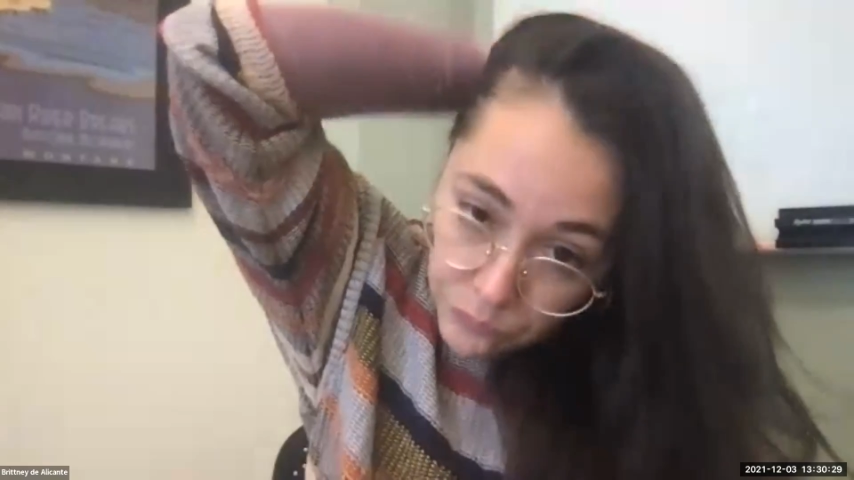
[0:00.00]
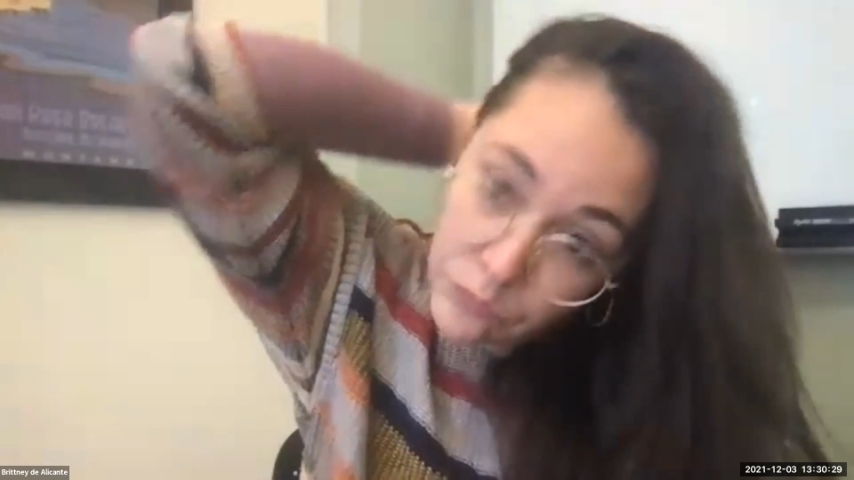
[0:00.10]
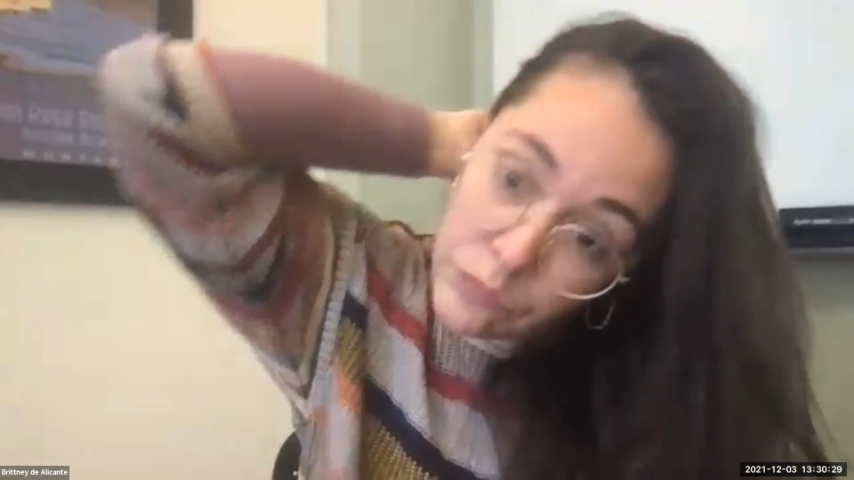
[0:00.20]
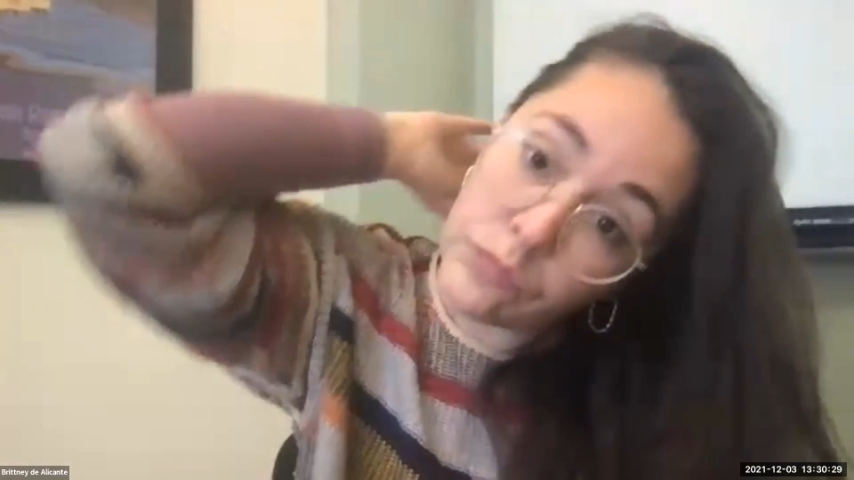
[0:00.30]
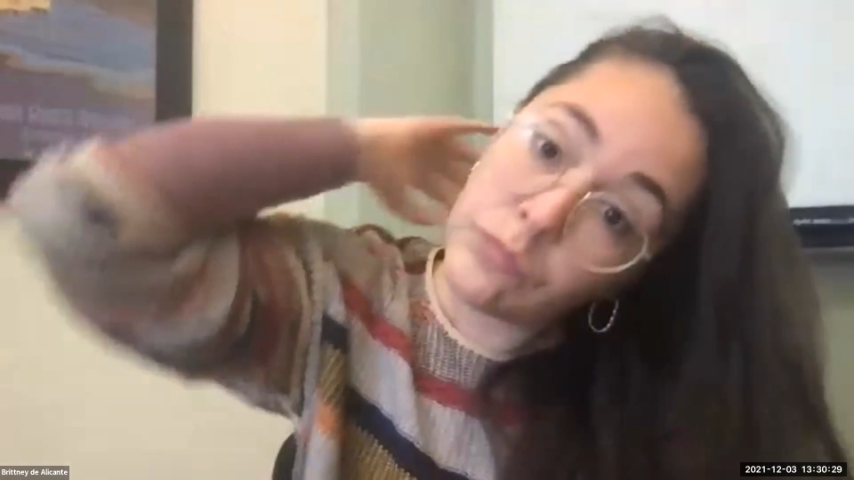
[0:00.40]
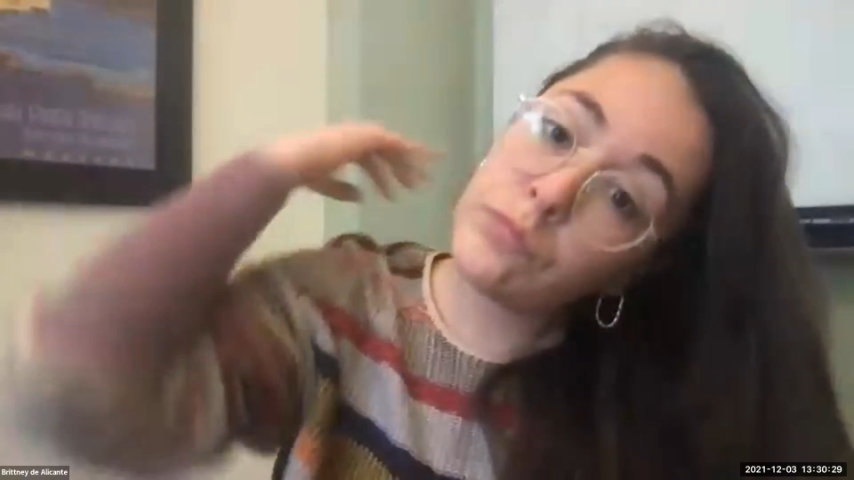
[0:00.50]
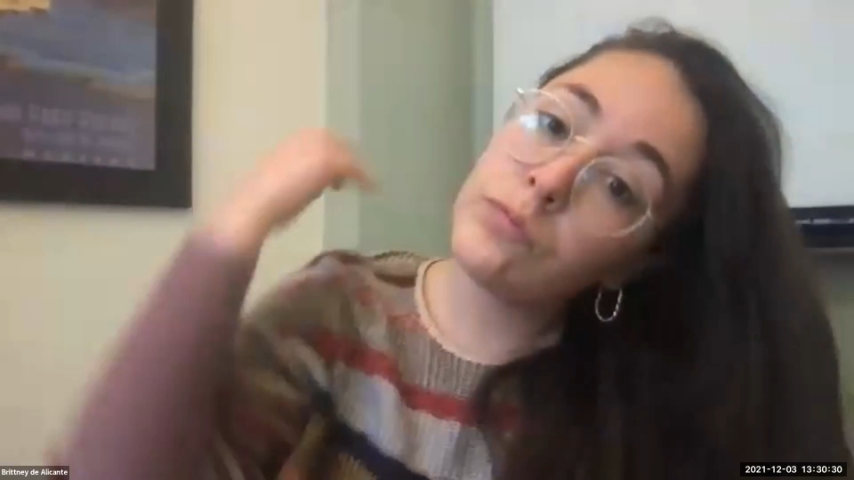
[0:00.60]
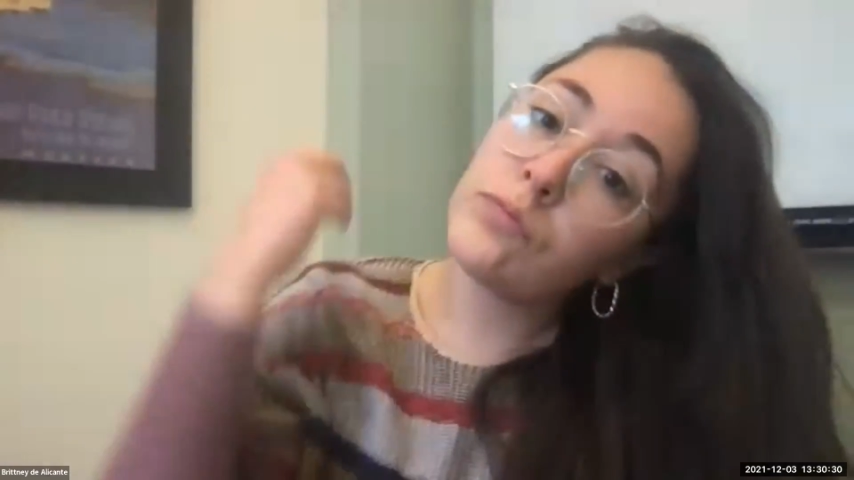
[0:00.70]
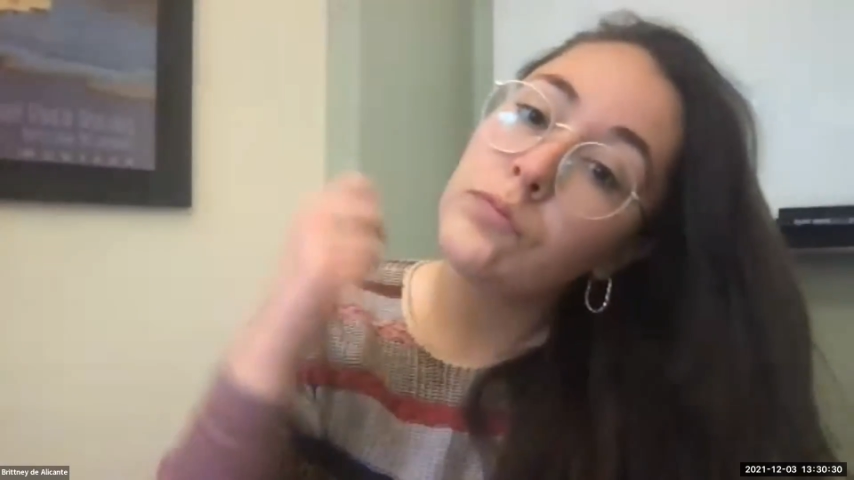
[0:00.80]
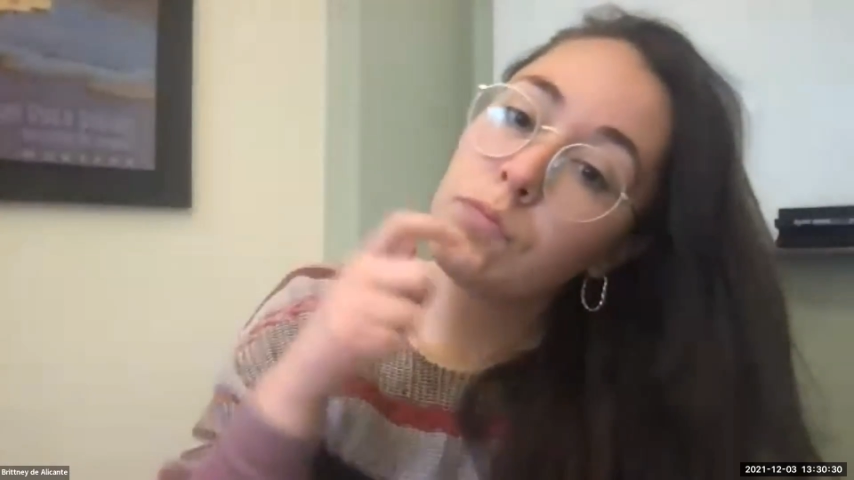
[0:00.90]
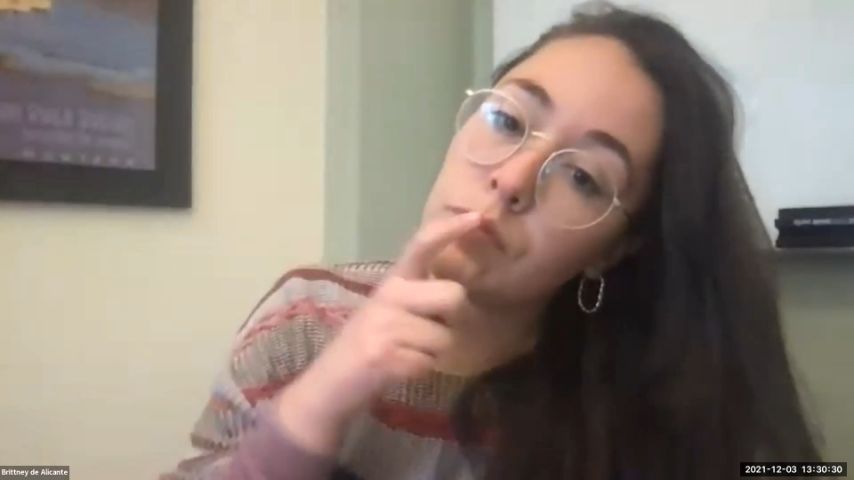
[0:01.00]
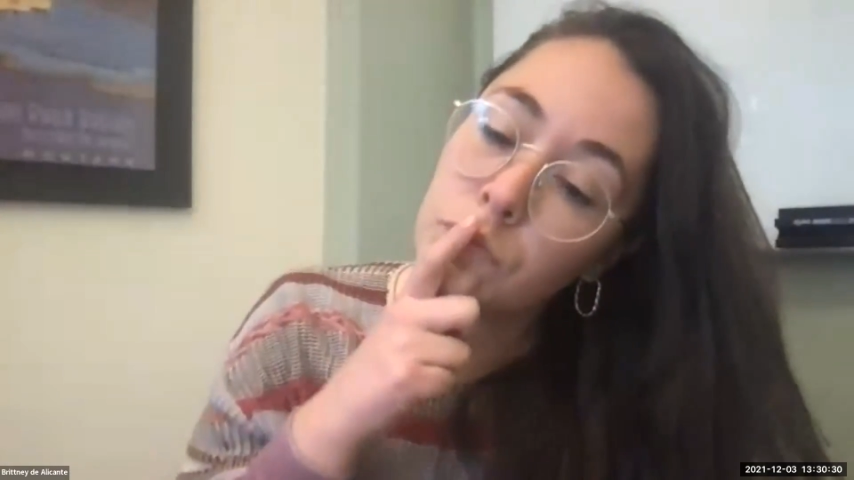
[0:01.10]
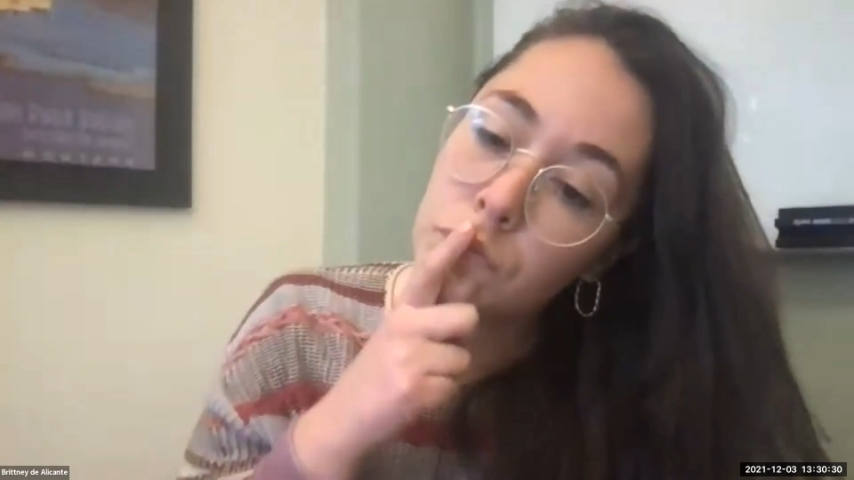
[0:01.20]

I'm excited to meet